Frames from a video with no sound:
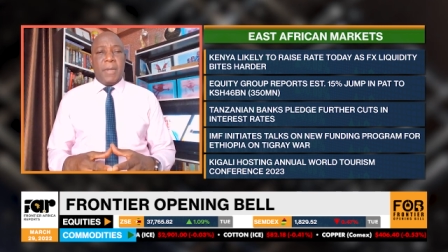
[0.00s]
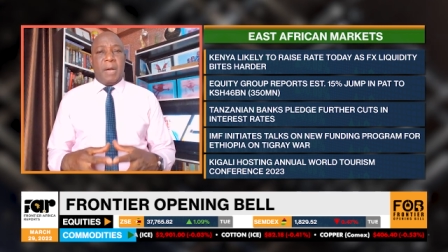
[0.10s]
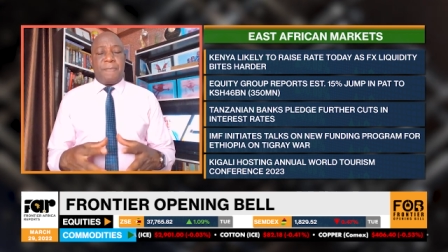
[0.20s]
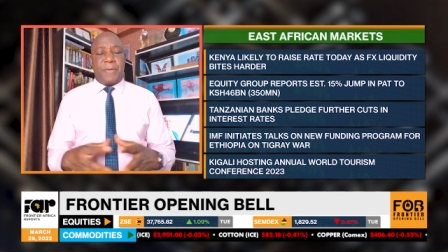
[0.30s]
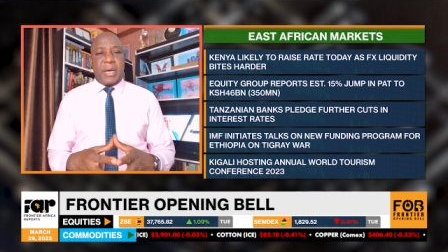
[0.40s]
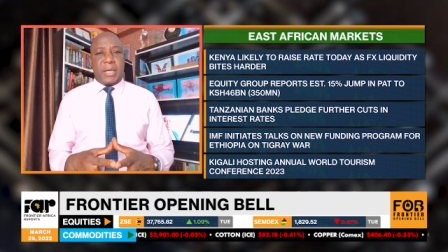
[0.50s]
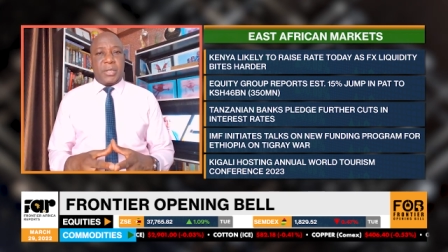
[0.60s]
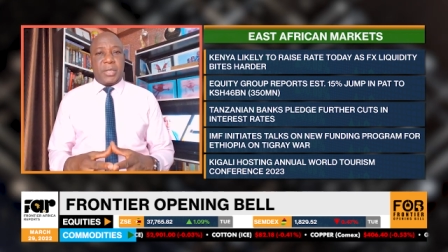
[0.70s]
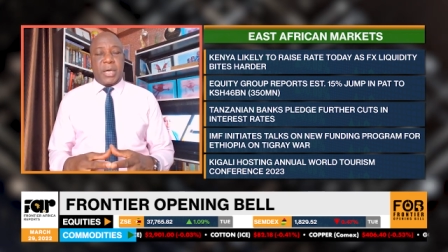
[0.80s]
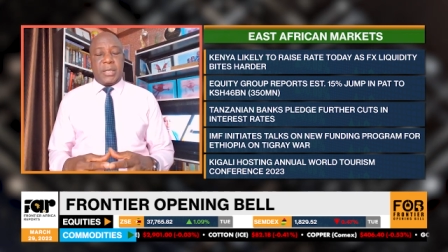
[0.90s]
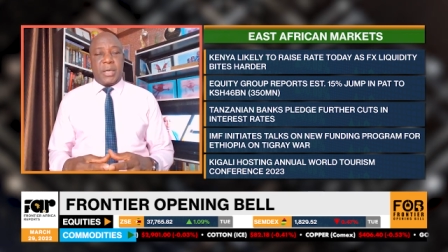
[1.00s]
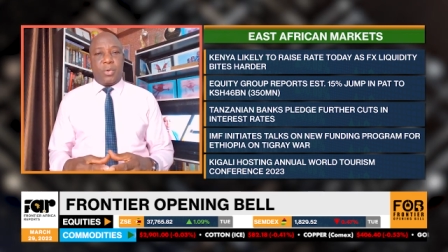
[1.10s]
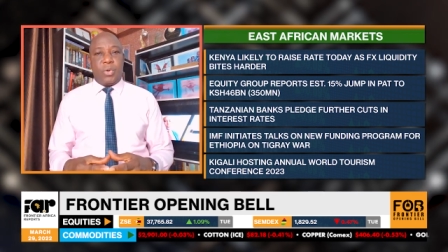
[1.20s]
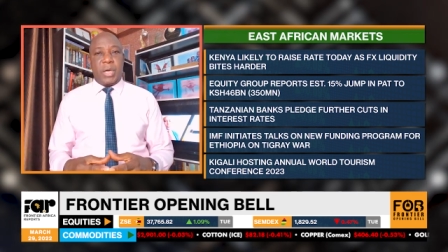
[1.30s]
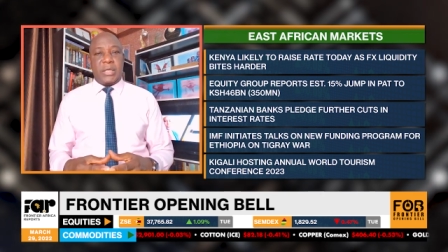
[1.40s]
Foreign exchange
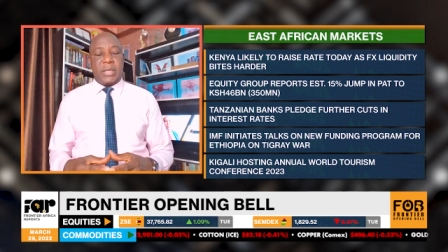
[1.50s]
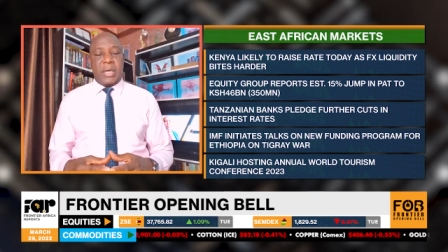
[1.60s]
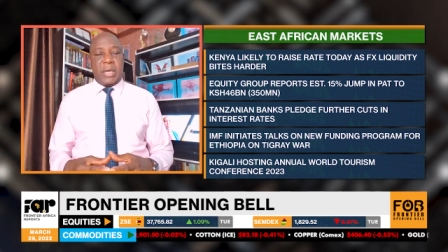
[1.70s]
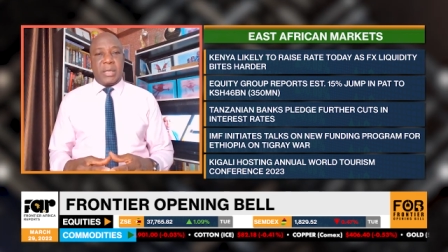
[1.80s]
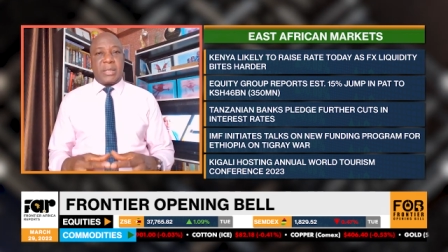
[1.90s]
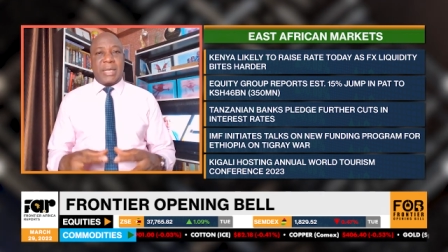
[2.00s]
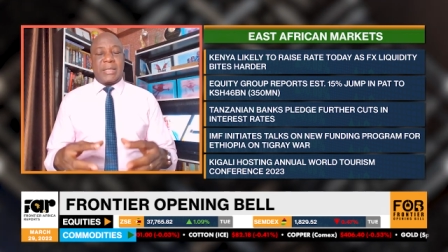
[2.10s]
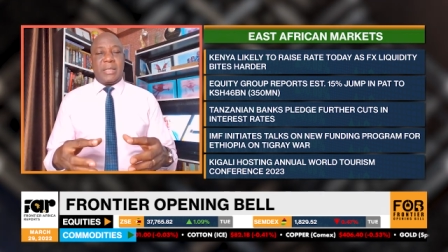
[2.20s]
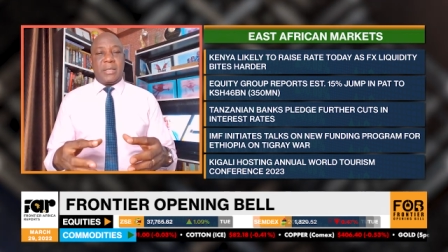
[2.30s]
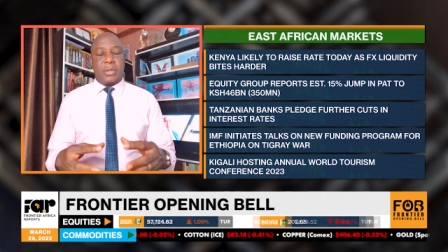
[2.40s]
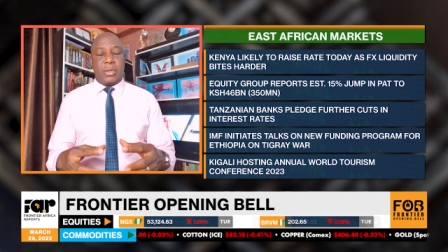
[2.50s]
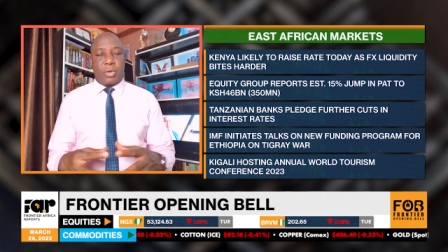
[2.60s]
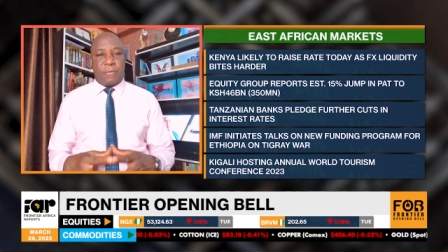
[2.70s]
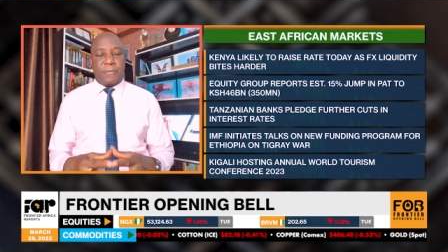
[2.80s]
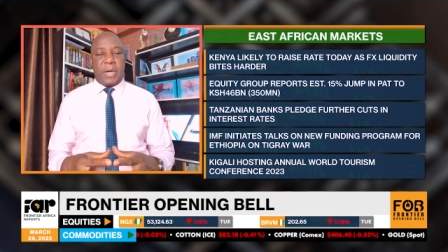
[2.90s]
liquidity is getting
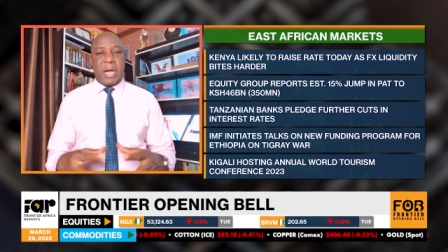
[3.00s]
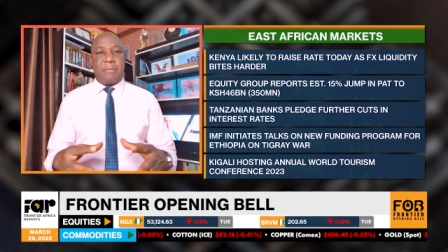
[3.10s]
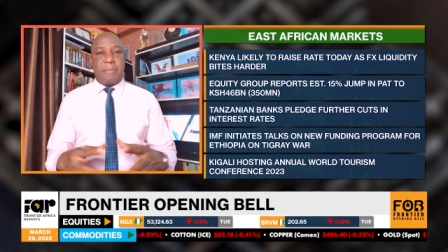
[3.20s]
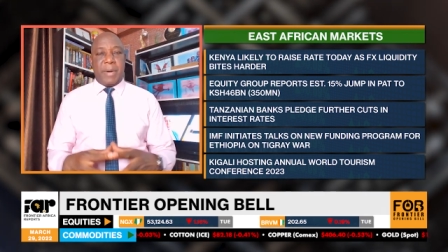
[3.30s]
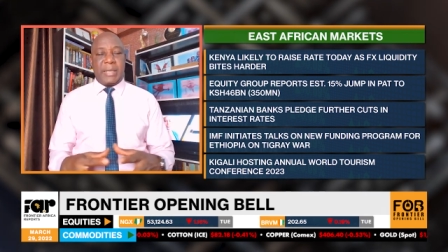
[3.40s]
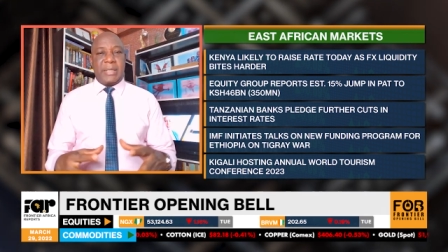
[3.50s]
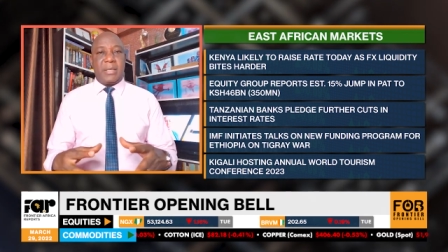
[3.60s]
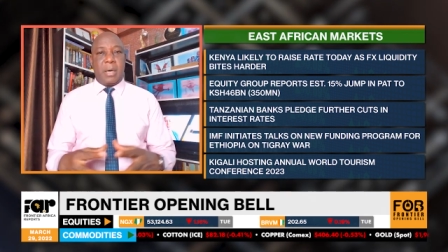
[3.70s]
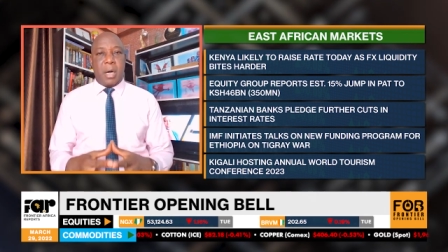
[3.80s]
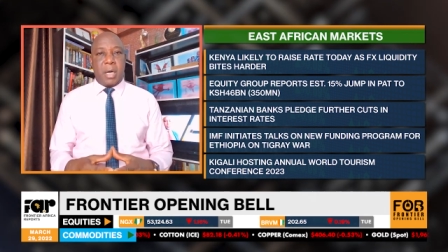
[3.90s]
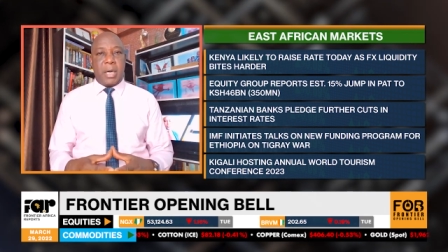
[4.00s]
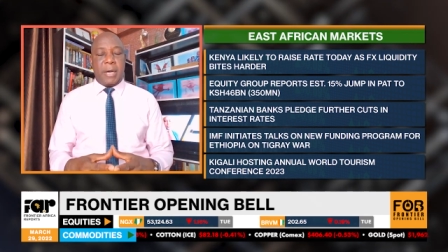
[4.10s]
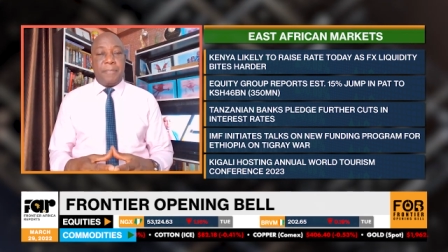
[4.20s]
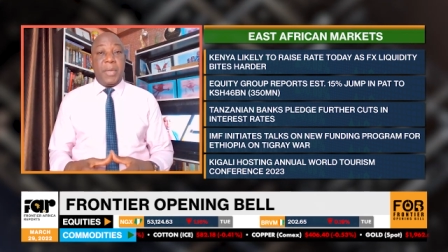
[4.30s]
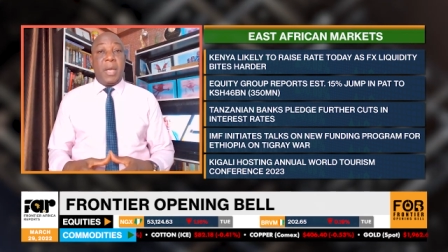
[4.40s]
tougher and biting
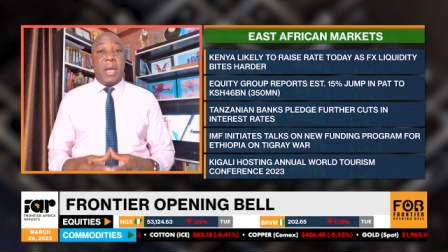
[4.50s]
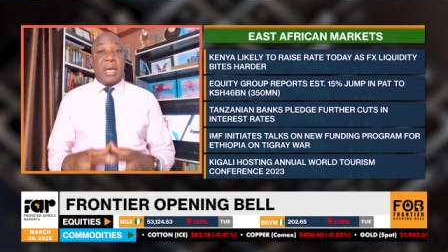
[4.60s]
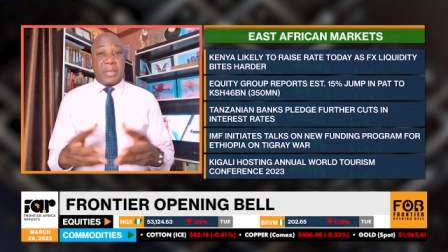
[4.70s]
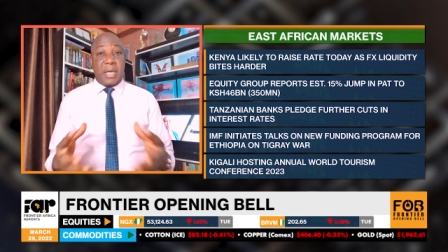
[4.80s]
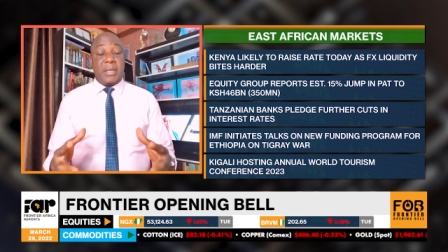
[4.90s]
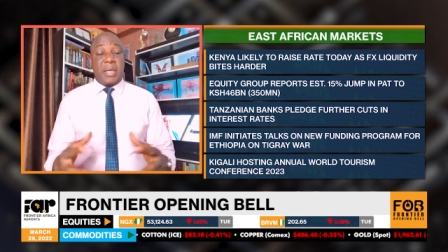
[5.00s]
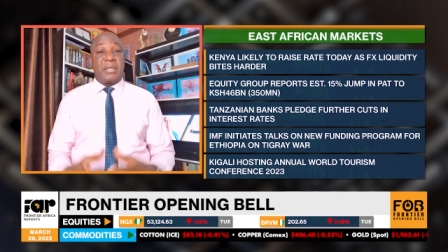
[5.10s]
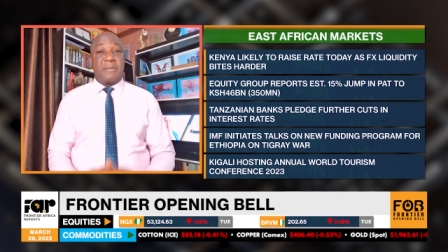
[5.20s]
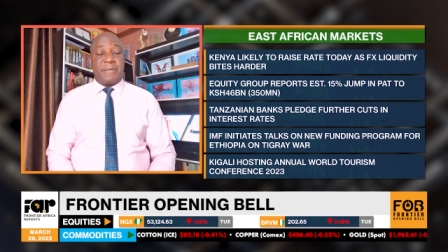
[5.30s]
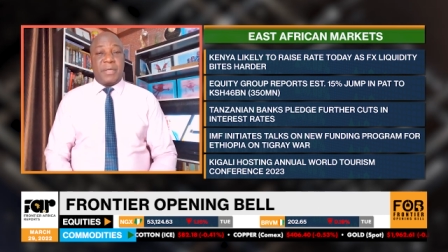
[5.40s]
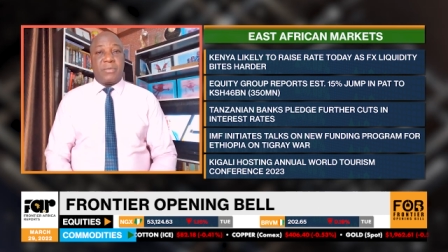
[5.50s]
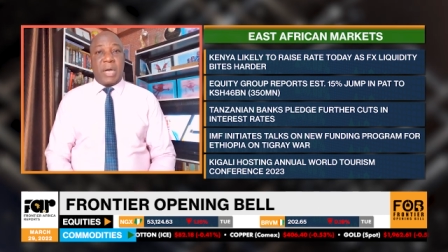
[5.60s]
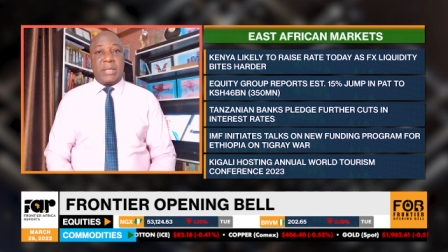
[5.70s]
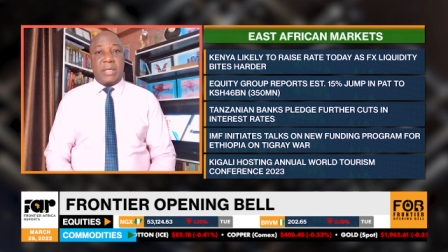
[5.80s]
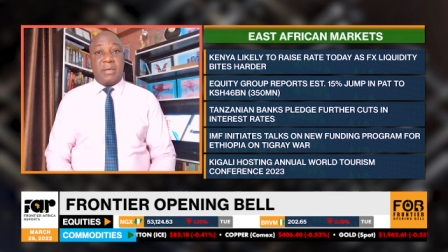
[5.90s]
harder as Kenyans face
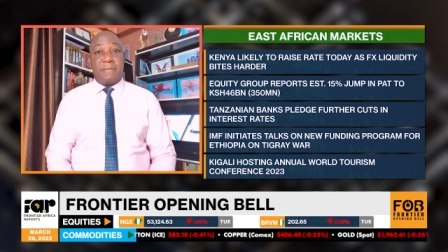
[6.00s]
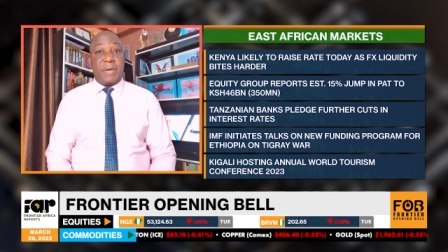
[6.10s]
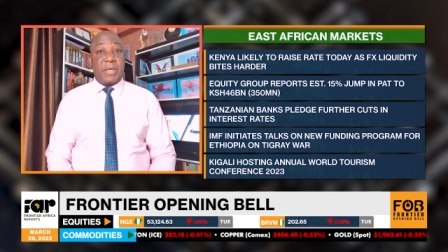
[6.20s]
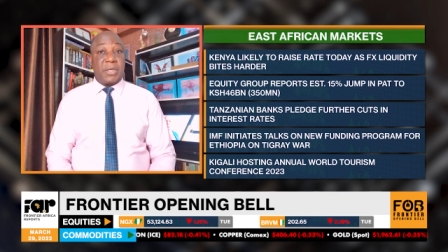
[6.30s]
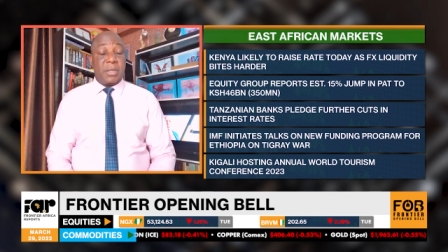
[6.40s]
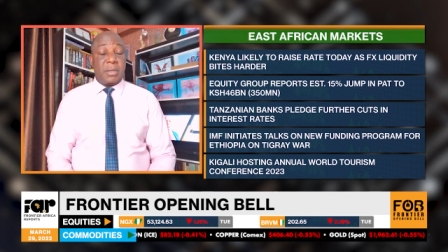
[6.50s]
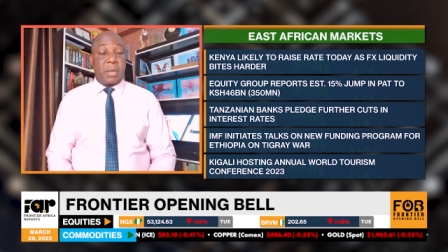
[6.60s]
rising inflation.